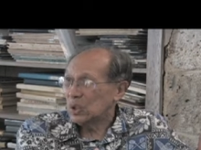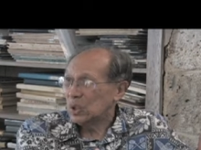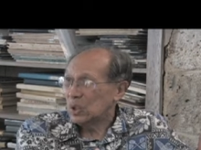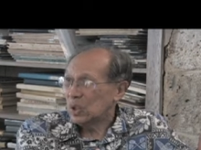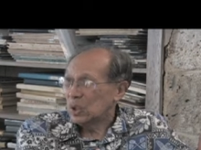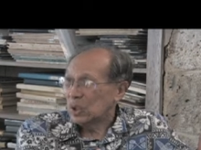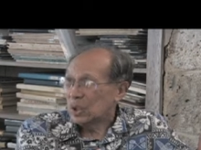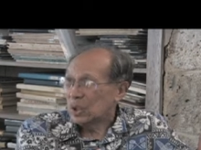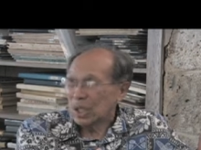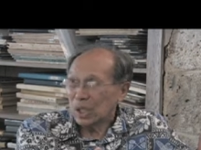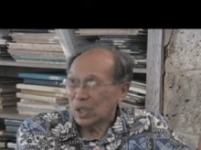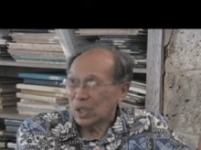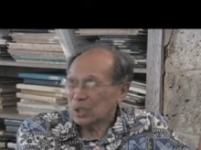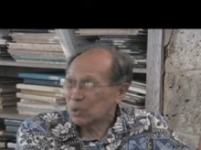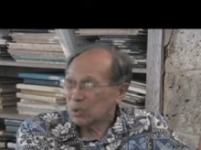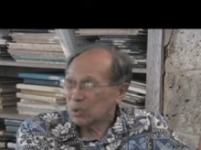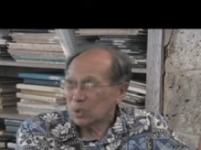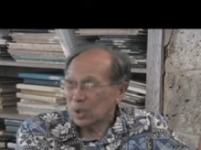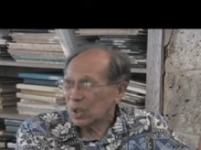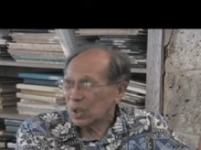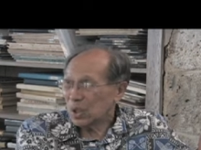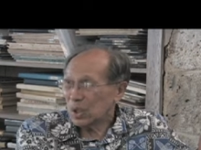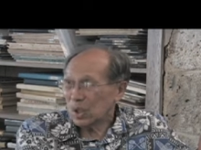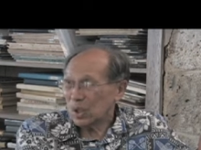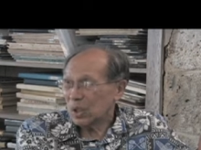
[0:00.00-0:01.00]
Yeah. That's
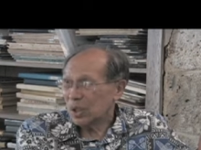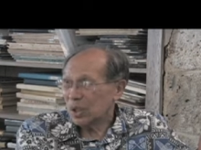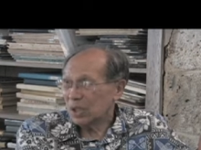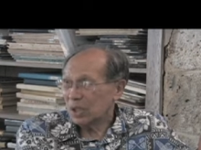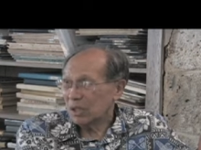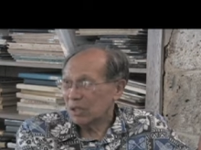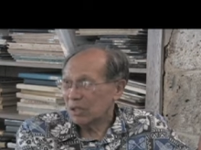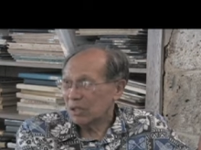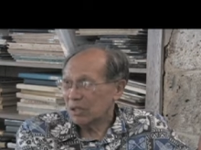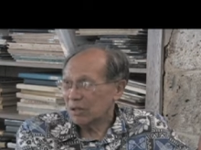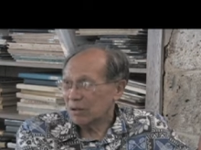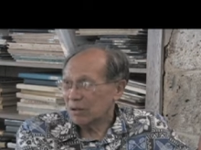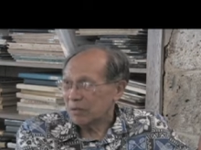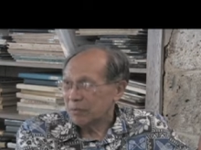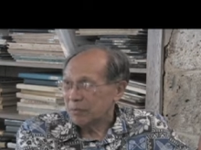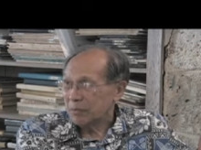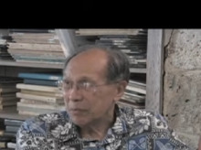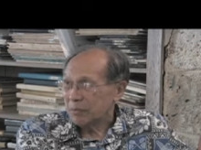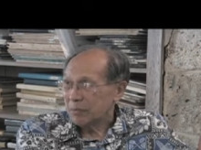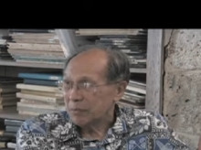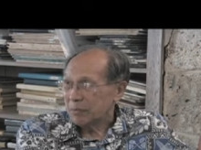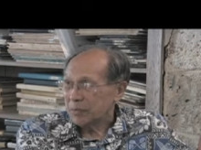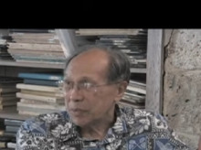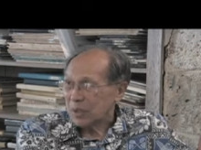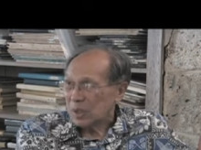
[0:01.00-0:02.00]
why they're here.
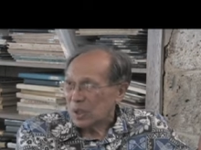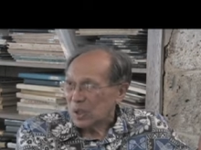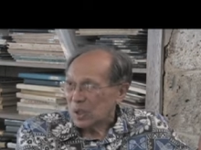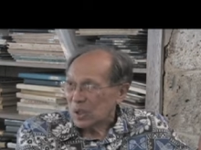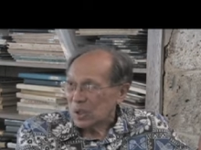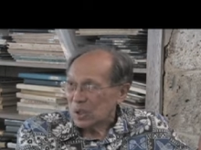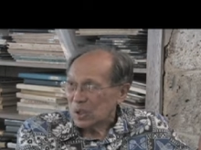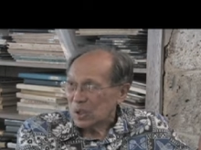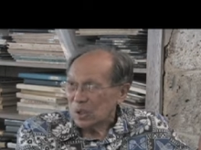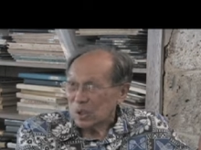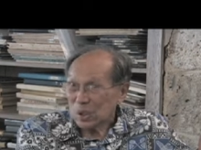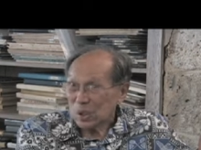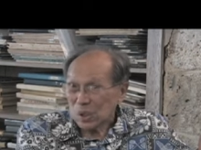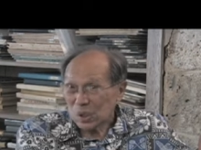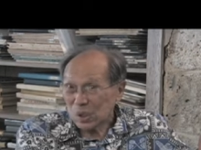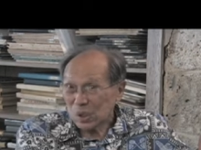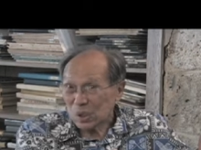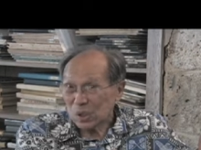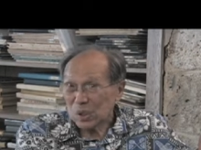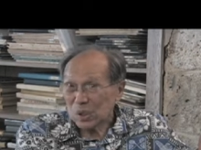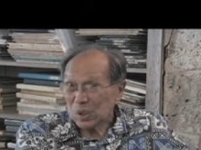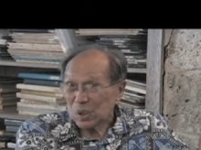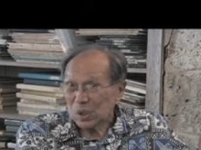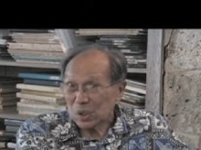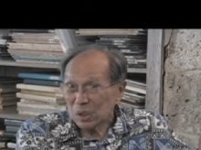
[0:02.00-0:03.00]

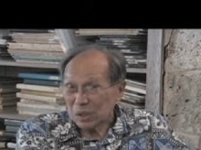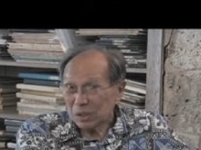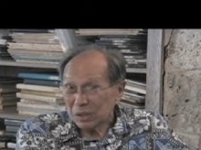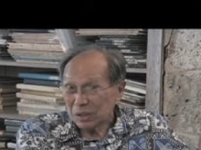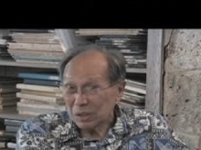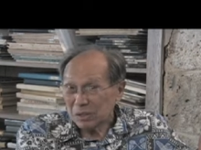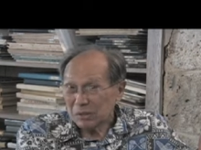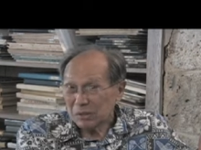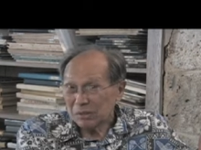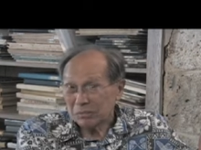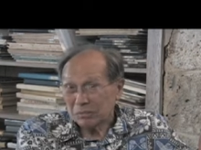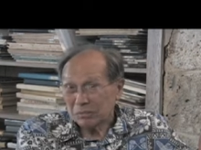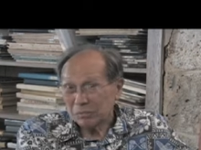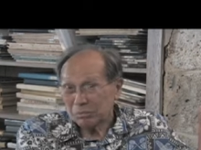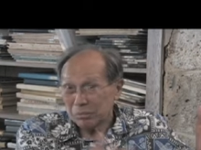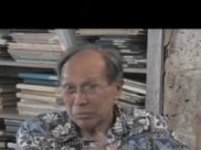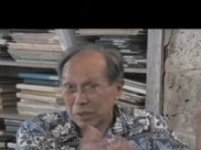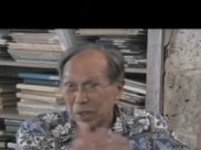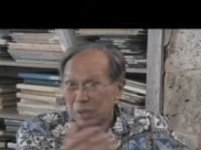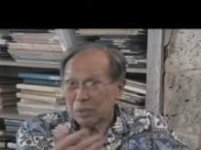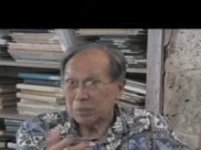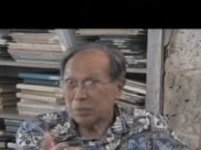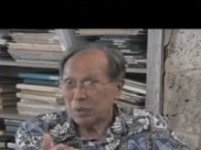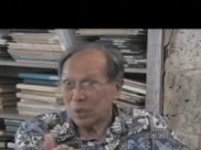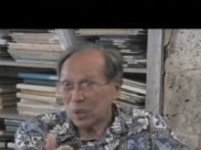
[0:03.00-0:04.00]
Secondarily,
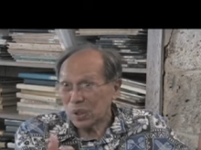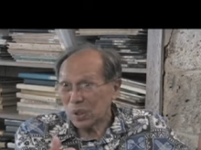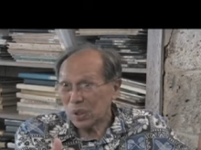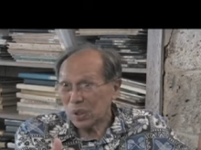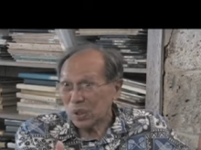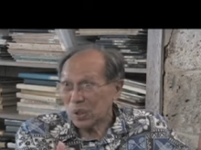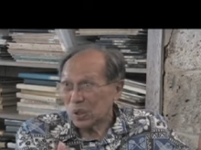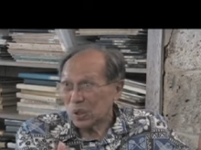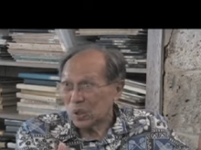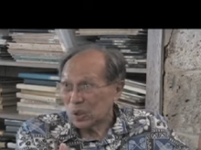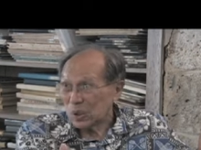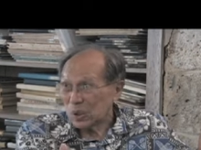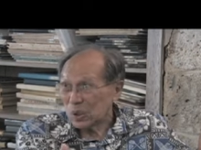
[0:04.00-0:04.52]
make money.